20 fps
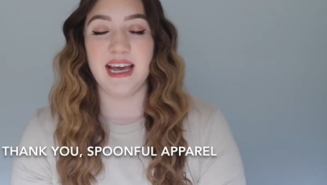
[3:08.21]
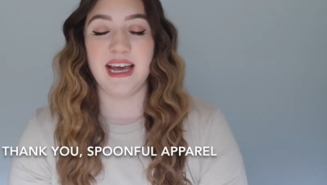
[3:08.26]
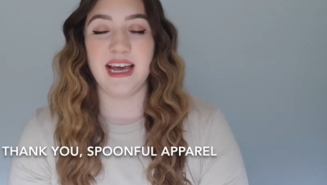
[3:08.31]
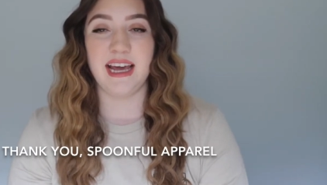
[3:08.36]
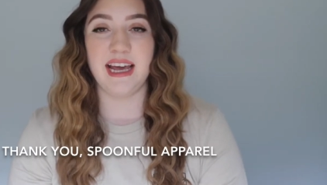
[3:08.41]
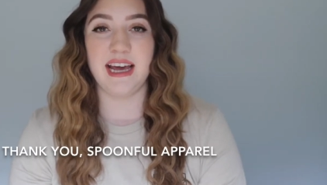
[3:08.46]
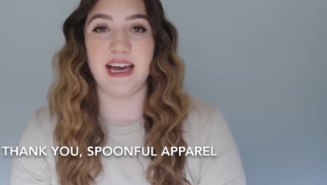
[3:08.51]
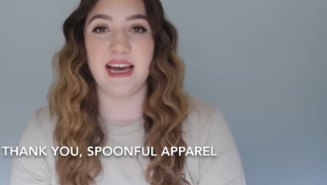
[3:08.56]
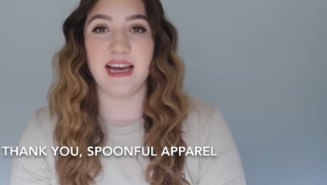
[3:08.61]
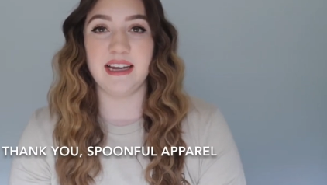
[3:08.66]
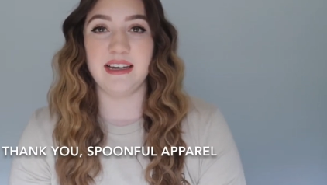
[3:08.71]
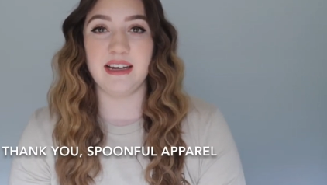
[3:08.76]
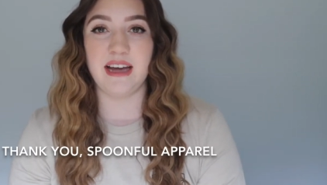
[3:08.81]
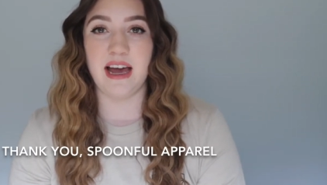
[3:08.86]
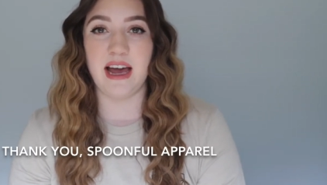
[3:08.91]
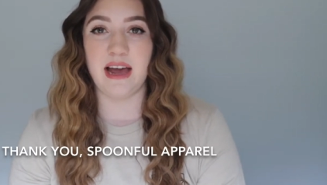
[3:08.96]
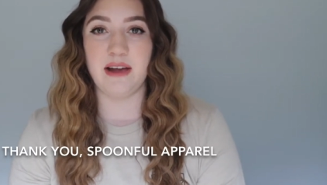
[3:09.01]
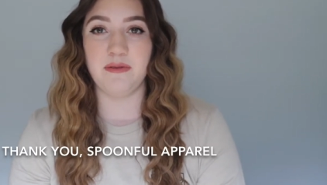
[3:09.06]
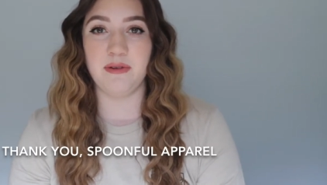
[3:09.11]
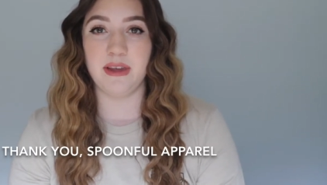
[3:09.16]
And
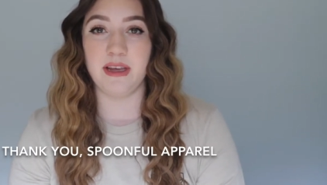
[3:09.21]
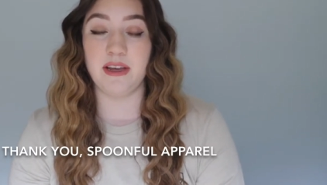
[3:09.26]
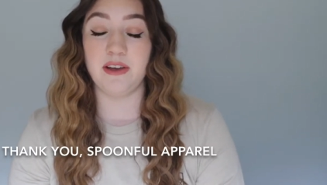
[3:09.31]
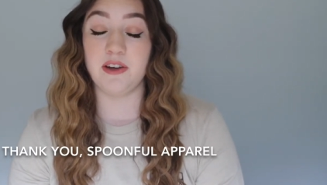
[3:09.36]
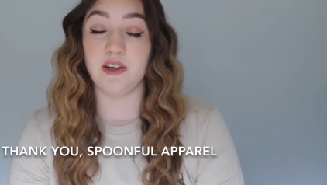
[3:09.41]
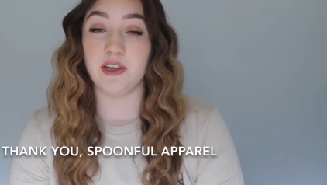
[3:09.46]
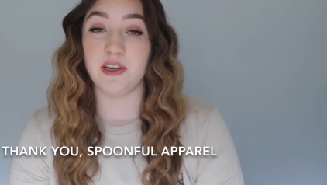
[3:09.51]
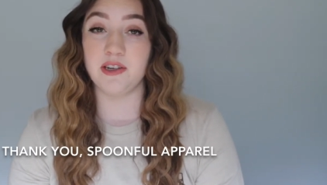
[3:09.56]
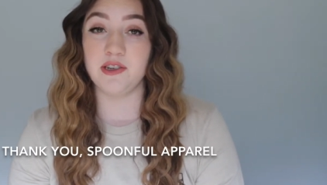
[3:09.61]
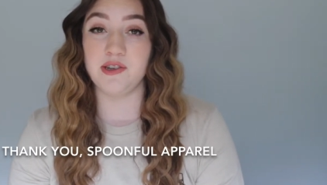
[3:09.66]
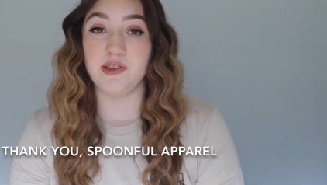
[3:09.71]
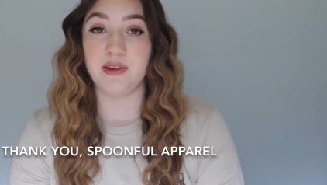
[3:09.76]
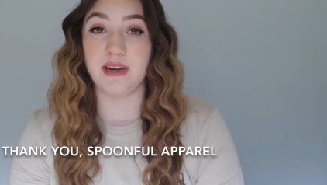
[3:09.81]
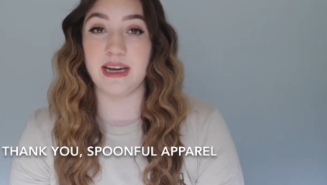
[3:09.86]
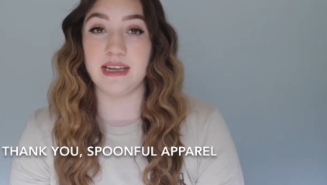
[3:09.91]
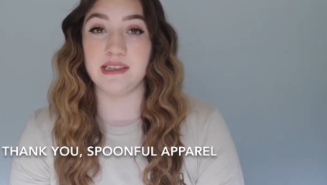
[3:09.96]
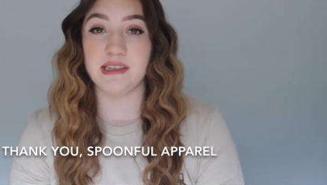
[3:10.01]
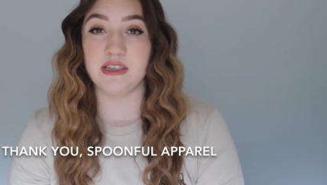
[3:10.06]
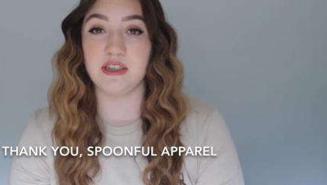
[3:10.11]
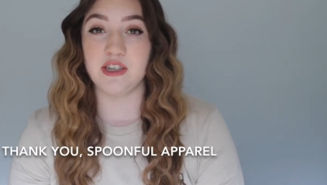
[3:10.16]
I really encourage you
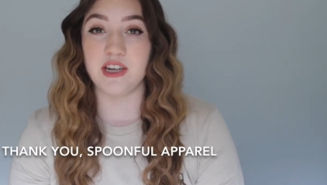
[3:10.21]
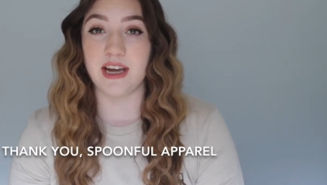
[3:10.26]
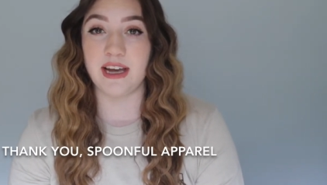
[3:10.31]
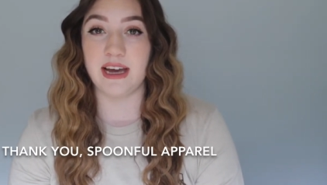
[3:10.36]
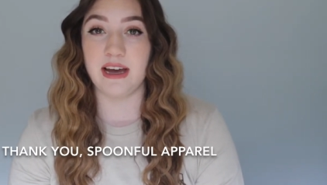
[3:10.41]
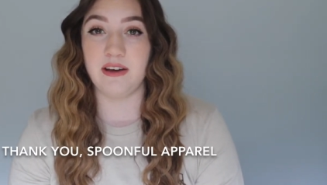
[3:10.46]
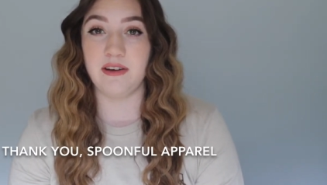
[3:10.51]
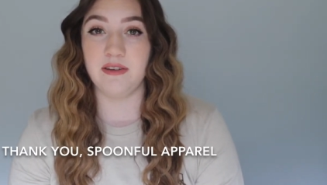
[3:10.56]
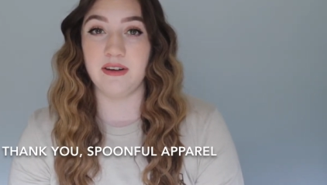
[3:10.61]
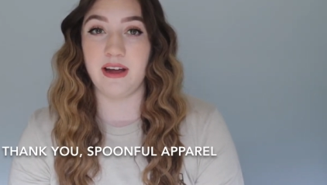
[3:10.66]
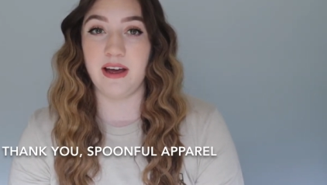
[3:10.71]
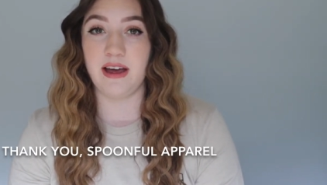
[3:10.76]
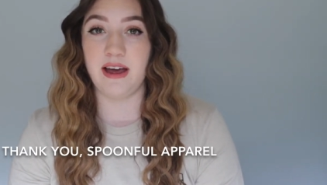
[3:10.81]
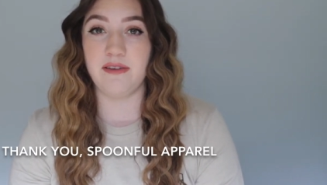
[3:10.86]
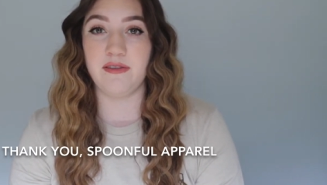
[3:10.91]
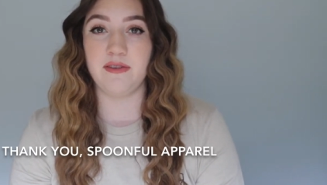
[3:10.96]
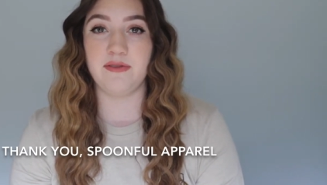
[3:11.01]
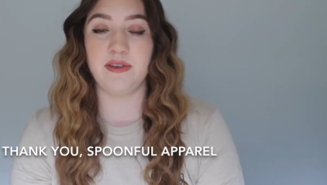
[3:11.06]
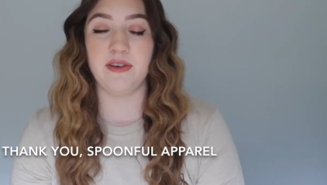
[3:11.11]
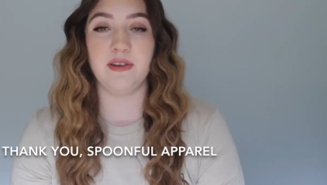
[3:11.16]
guys to check out, I'll
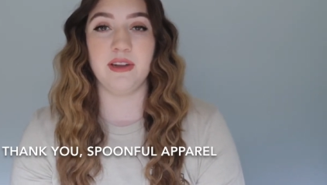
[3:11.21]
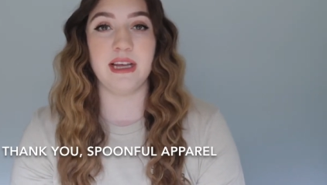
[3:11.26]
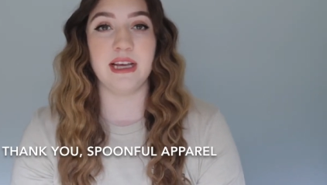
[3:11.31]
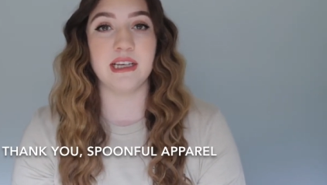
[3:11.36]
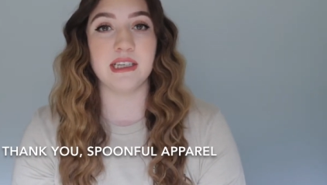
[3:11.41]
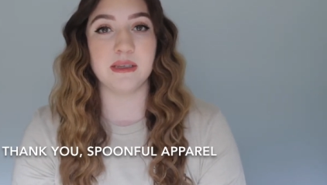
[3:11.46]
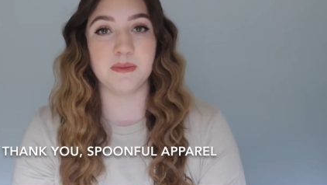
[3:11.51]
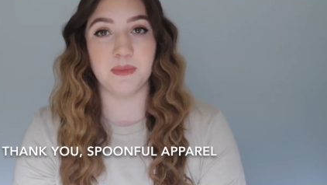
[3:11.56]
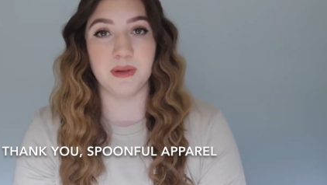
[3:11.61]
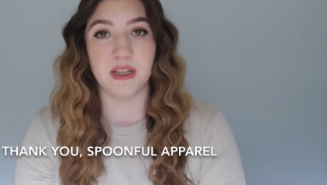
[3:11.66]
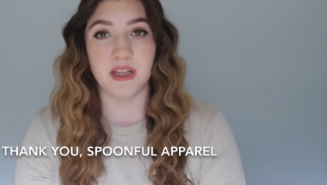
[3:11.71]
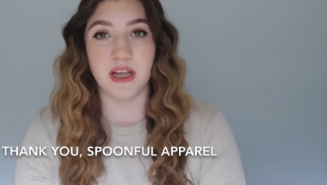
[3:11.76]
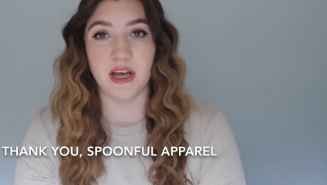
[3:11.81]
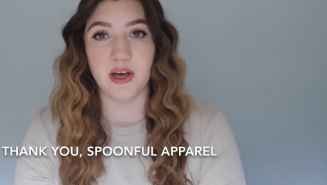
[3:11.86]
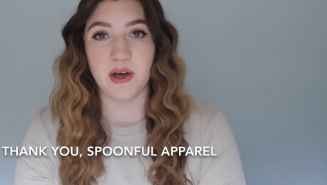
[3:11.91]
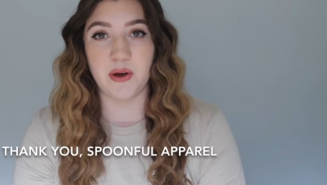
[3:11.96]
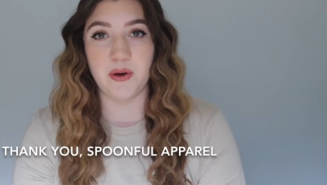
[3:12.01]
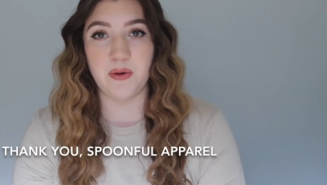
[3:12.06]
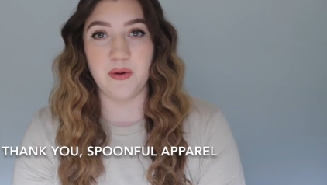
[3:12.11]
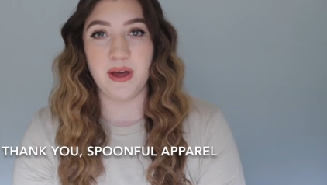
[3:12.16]
have a few links
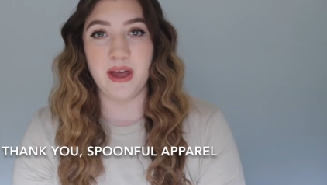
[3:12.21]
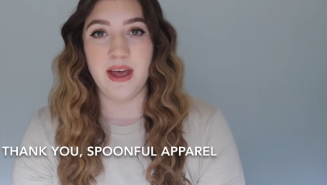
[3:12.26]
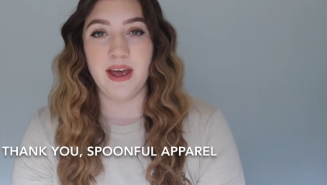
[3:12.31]
below,